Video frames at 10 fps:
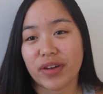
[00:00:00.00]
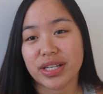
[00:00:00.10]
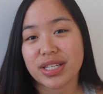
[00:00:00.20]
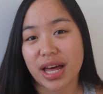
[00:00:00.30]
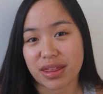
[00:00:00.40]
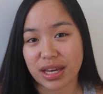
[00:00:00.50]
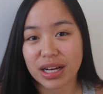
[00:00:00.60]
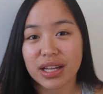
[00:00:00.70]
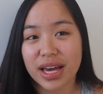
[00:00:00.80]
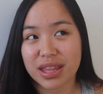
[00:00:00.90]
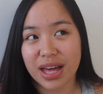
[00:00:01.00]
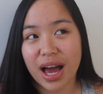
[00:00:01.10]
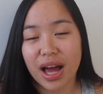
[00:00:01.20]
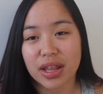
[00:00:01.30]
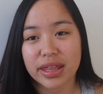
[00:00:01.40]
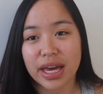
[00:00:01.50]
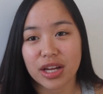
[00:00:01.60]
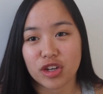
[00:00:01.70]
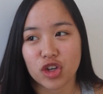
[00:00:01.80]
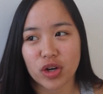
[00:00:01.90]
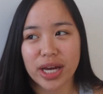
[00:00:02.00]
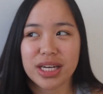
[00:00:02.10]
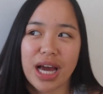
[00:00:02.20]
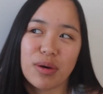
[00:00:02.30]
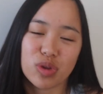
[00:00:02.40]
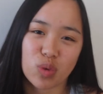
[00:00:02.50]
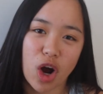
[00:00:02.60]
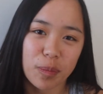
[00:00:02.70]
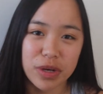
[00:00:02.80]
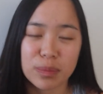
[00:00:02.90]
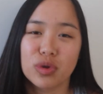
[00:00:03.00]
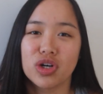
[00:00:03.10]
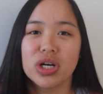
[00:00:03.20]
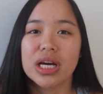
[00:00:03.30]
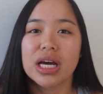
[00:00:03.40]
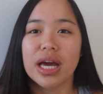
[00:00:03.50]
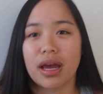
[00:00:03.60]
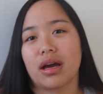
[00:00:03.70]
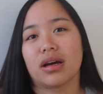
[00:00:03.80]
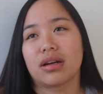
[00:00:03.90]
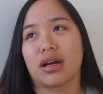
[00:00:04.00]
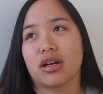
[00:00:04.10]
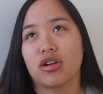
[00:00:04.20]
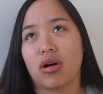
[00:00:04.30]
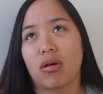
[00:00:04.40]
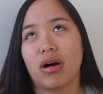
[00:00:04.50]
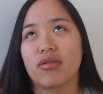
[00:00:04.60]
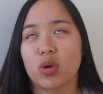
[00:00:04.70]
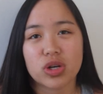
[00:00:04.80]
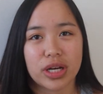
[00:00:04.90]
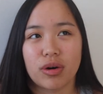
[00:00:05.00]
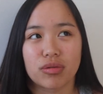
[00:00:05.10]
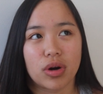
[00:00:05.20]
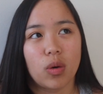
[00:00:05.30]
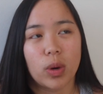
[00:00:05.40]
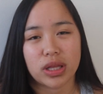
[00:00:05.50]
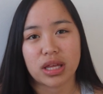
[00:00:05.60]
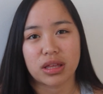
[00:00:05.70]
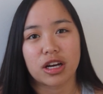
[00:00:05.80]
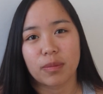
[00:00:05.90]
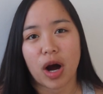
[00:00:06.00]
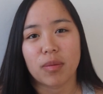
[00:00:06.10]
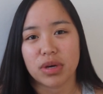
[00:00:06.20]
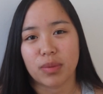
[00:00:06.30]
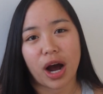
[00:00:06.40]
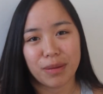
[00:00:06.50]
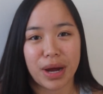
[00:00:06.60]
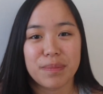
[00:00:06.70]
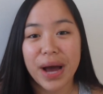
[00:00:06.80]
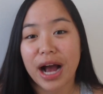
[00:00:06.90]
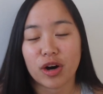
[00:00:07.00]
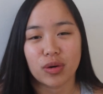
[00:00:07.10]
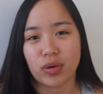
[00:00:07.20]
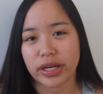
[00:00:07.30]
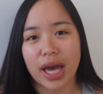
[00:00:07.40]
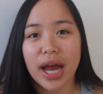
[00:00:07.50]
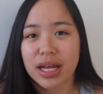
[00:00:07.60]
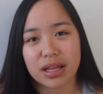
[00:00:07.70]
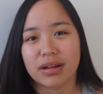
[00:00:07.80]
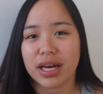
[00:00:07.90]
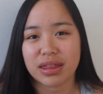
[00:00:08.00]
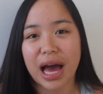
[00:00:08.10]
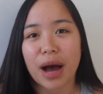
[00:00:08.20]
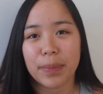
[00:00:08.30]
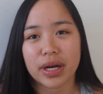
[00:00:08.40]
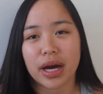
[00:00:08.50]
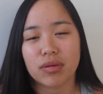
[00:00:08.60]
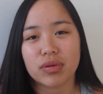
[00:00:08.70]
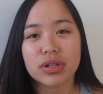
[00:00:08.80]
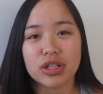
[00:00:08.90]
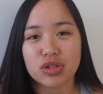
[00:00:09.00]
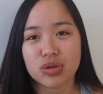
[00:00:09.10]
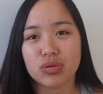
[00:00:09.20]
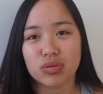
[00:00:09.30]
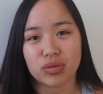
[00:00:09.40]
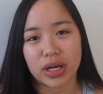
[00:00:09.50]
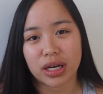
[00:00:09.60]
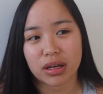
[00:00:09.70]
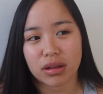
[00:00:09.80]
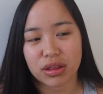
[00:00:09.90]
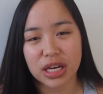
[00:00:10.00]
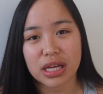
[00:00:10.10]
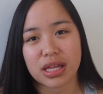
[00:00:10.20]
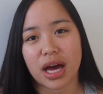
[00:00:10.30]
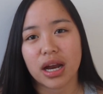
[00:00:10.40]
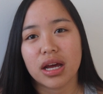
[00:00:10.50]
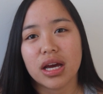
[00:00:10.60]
friends that think like that, then you're hanging out with the wrong people. And, you know, of course I don't know what they think about me behind my back or, like, anything like that, but I really do, like, think that